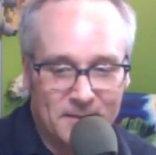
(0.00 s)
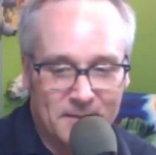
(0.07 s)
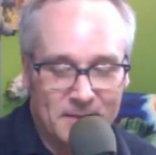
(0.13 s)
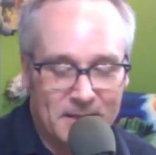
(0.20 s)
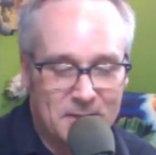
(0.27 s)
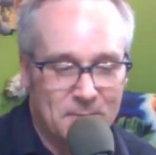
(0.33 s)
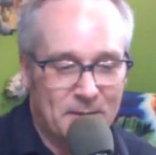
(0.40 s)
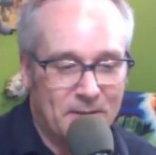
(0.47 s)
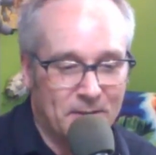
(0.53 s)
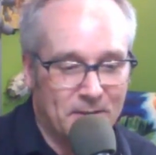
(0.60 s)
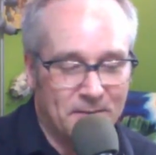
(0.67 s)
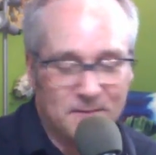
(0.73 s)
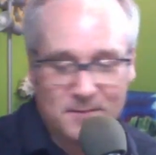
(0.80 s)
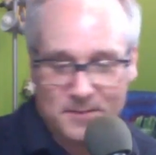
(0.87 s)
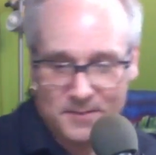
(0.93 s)
leads me
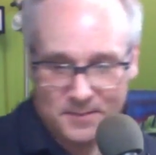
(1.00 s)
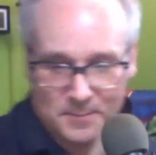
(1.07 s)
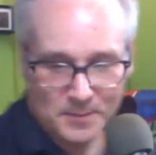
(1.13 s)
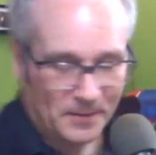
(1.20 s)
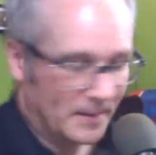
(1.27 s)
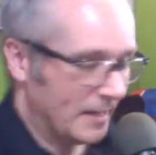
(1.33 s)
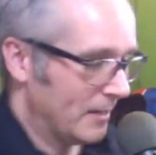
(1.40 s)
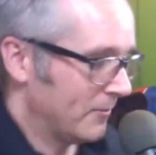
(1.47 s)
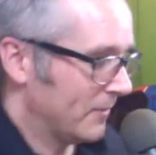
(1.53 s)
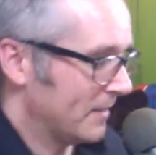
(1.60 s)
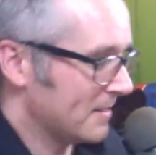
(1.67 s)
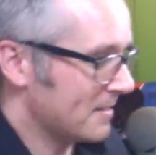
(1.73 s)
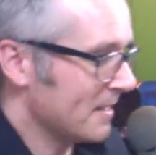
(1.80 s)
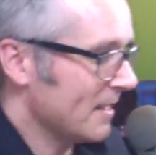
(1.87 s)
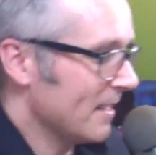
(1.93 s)
to to believe
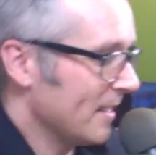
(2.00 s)
is